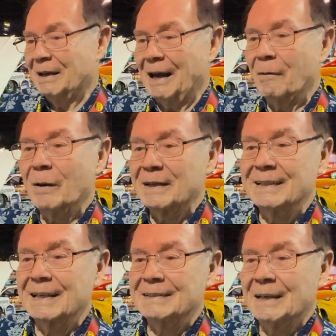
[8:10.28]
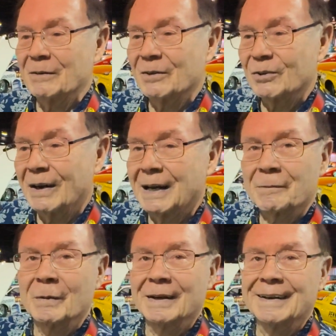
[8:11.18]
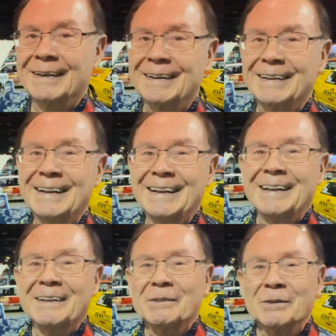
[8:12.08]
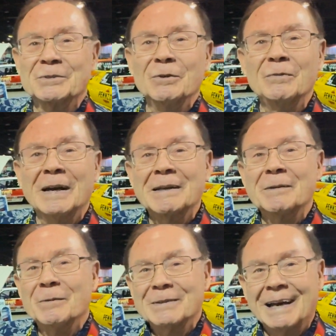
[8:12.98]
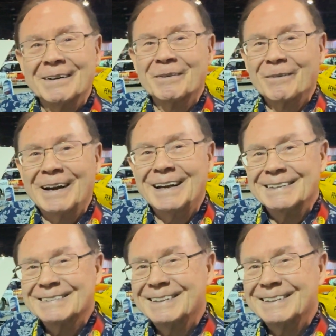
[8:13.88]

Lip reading: I want to take it down the track, but they're too valuable now to race.